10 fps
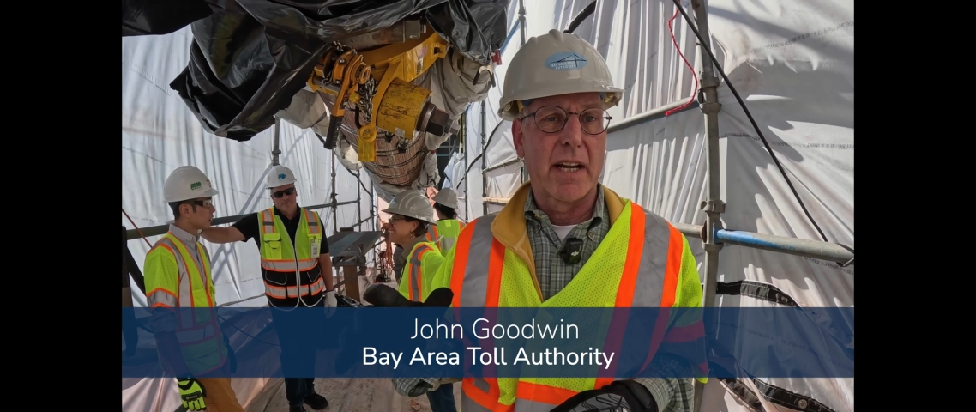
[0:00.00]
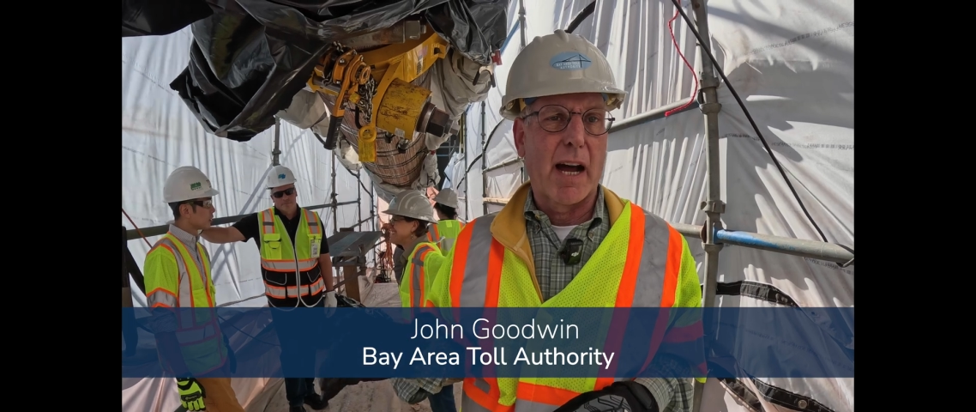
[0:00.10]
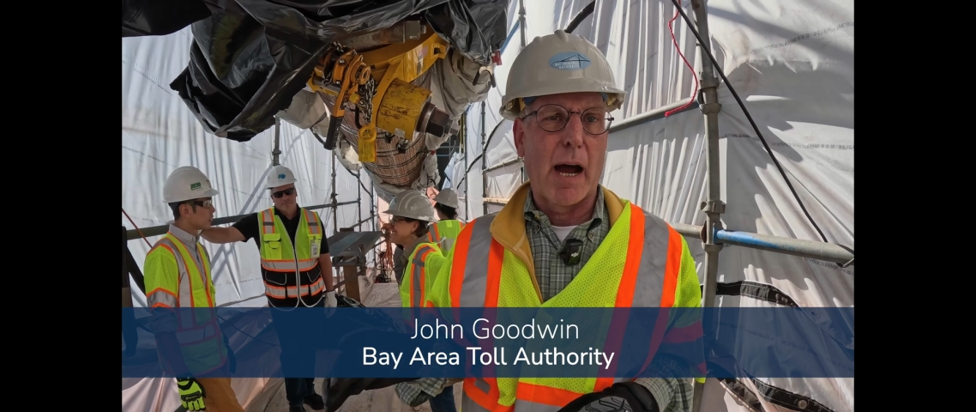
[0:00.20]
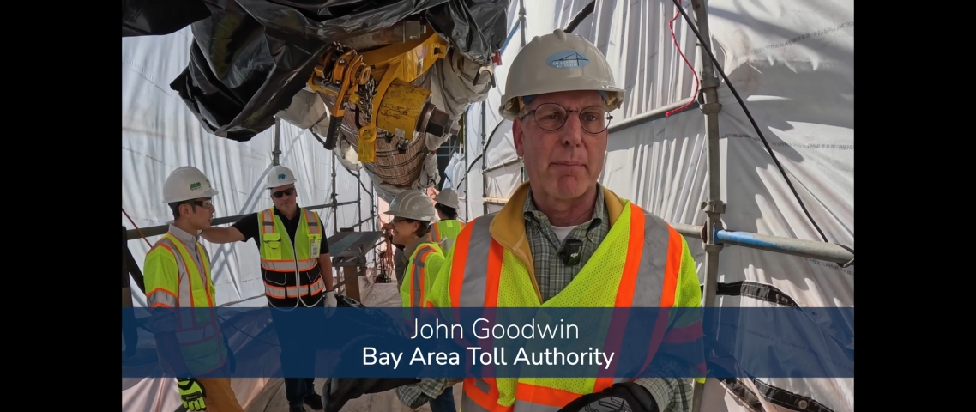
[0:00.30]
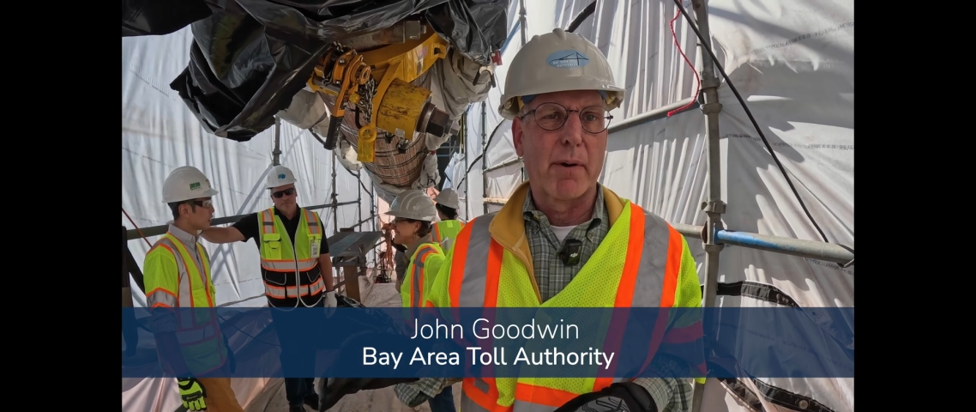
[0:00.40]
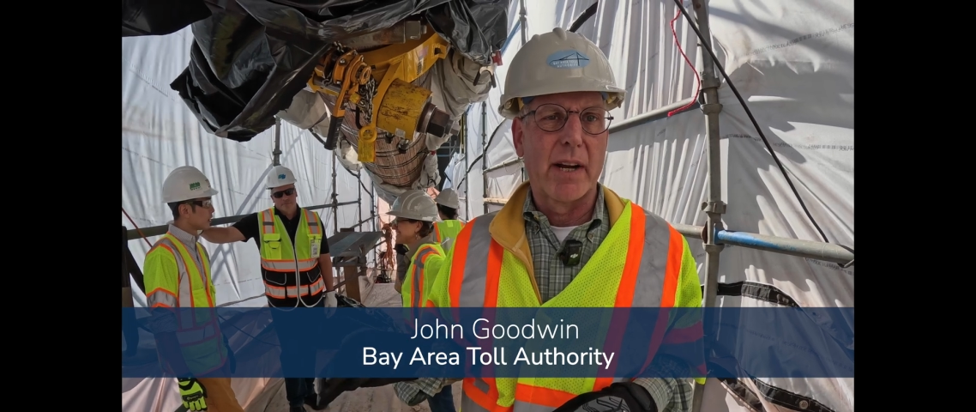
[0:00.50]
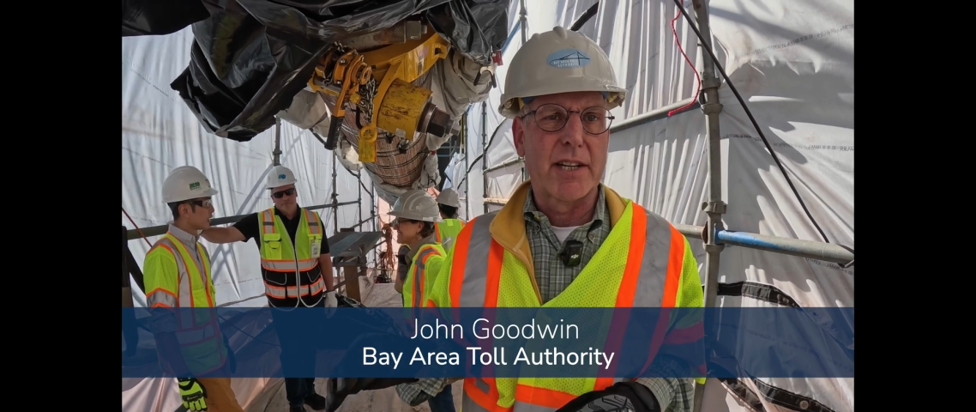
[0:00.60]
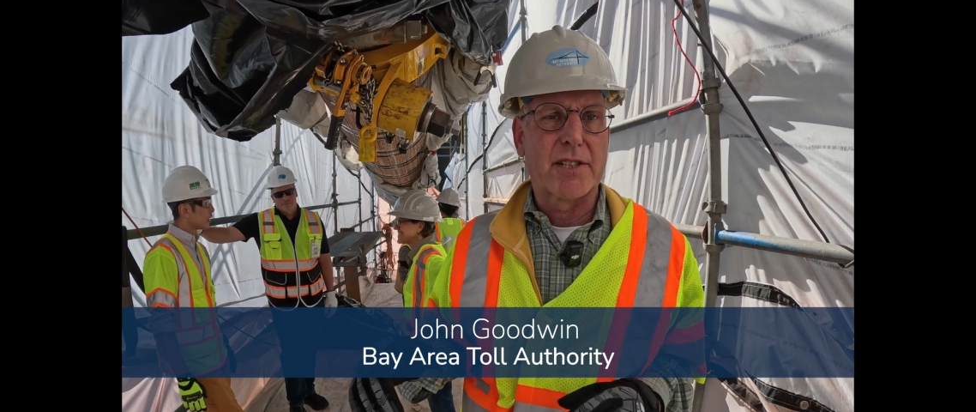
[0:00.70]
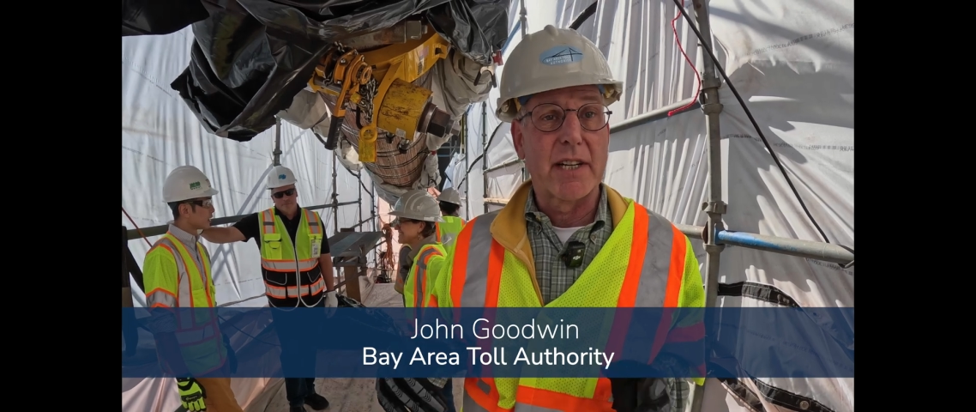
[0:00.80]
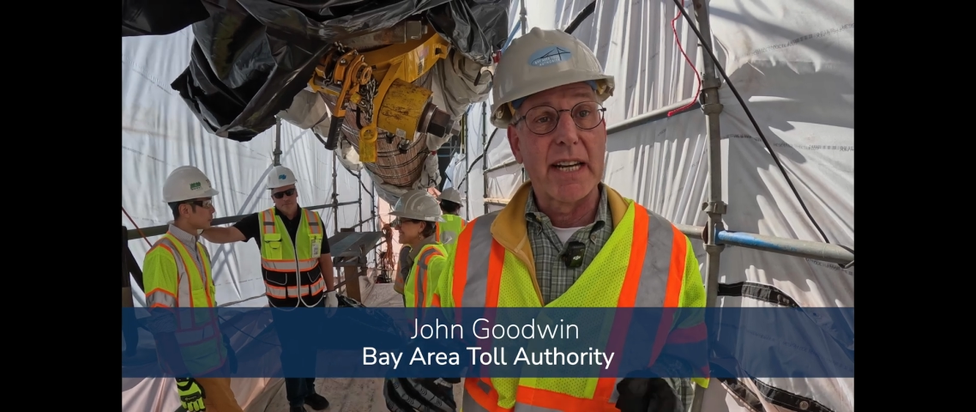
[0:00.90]
and
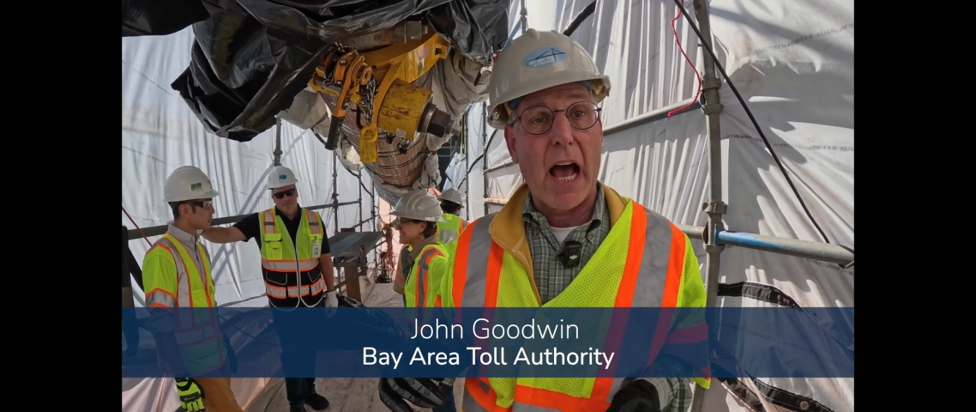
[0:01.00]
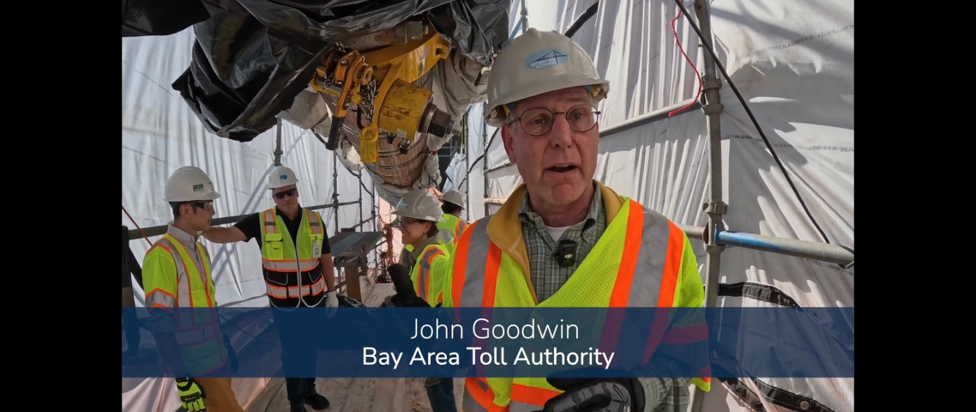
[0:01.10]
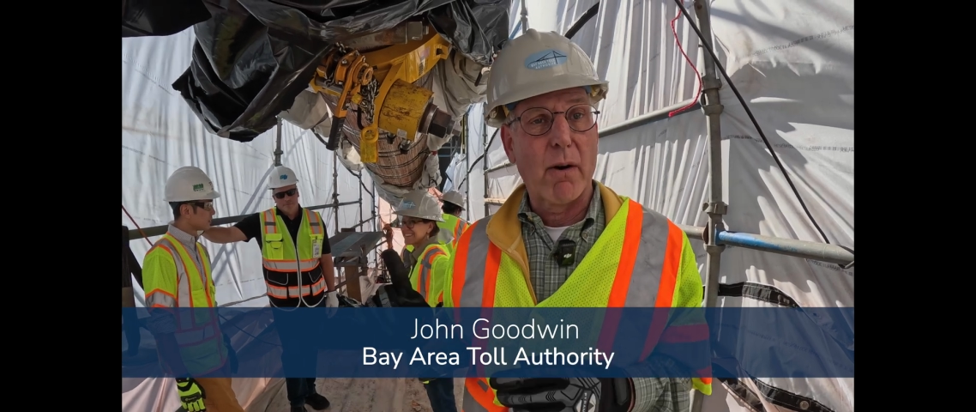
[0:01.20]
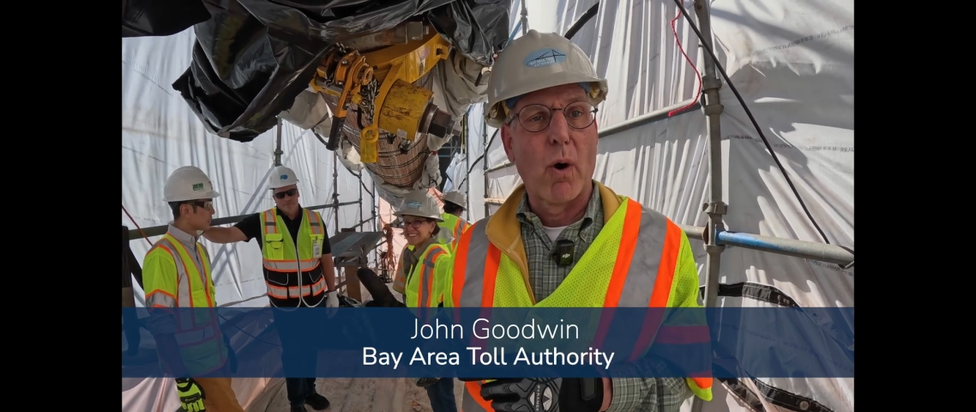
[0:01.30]
operation not